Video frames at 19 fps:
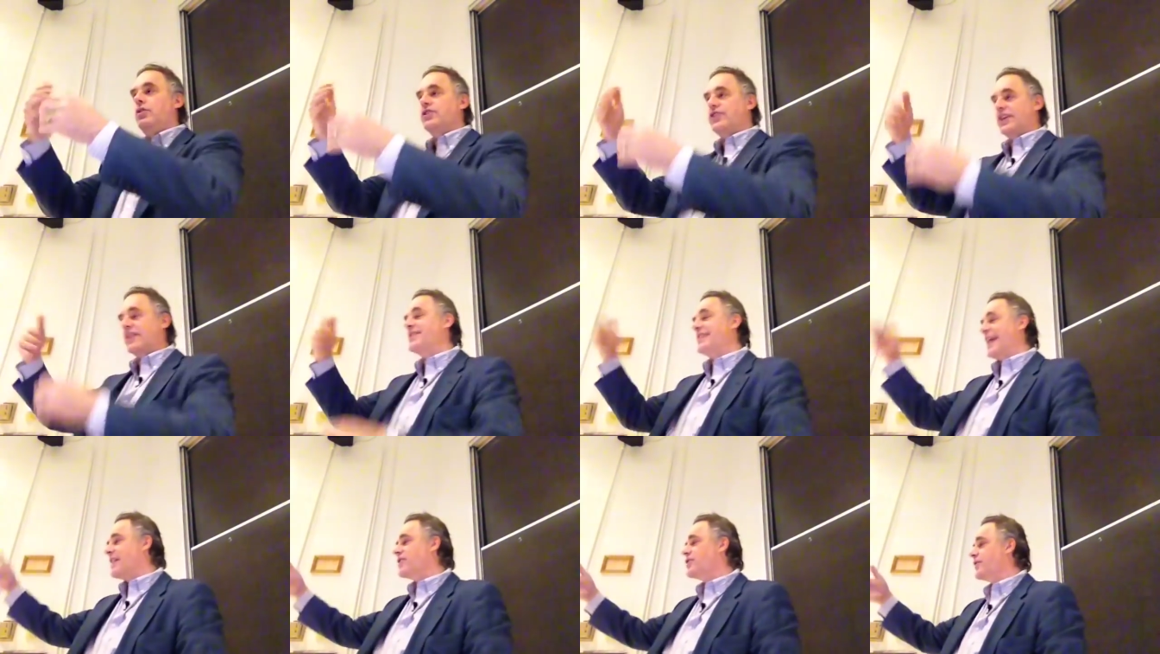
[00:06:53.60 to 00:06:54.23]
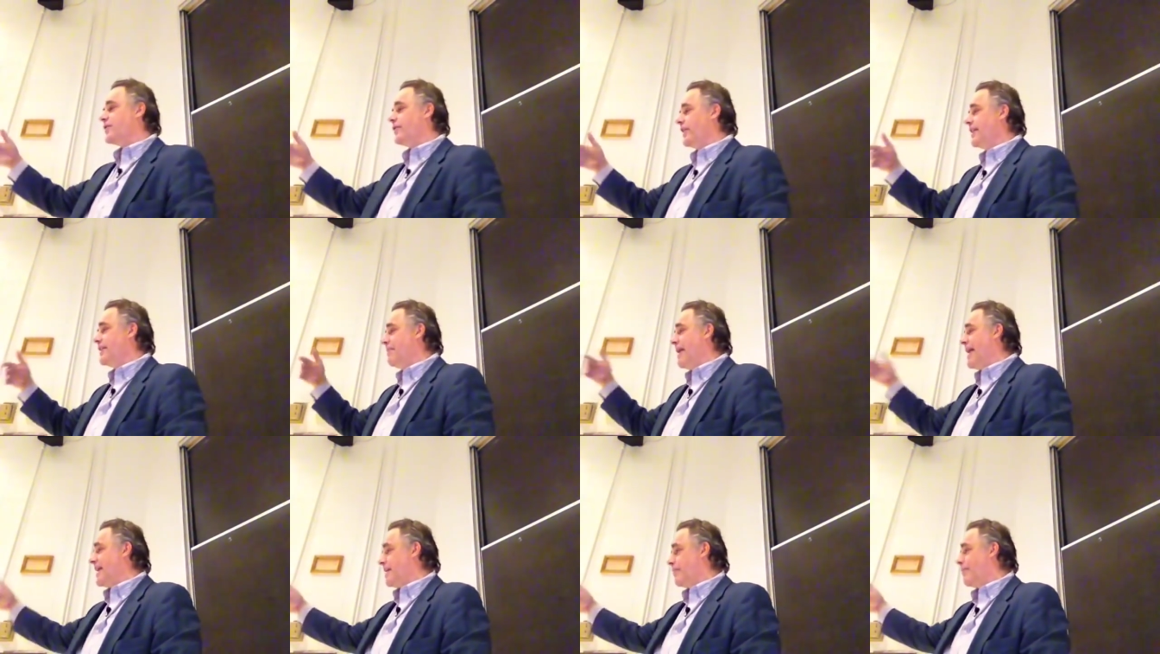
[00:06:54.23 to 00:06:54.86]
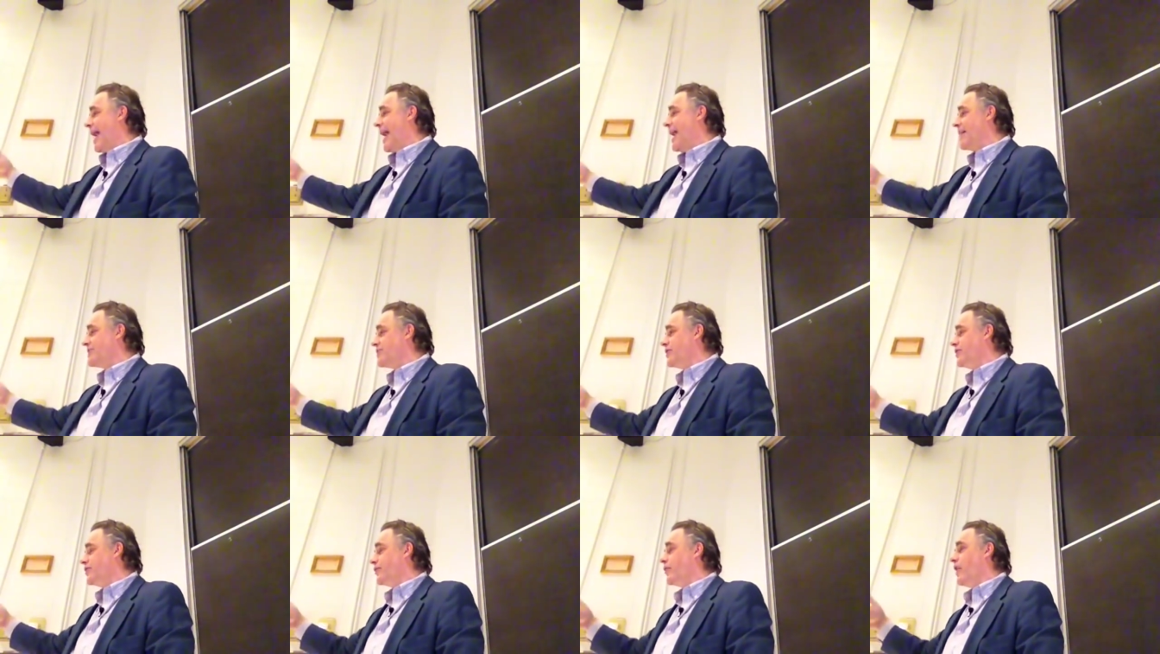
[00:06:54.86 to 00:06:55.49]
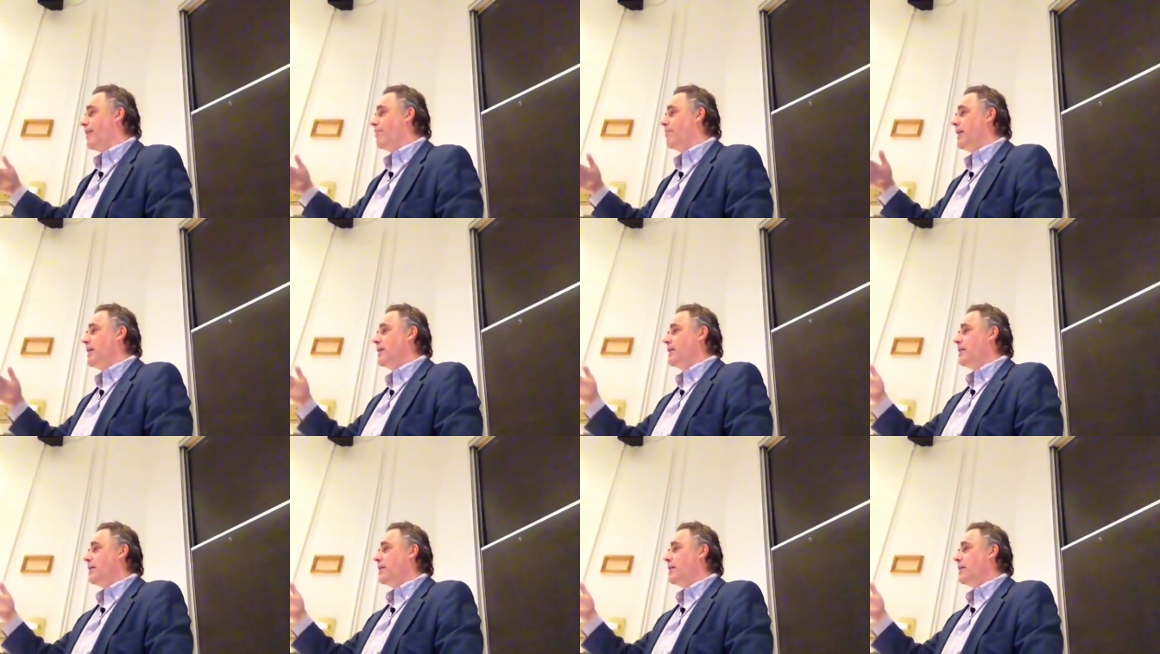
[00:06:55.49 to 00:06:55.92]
Successfully make a passage from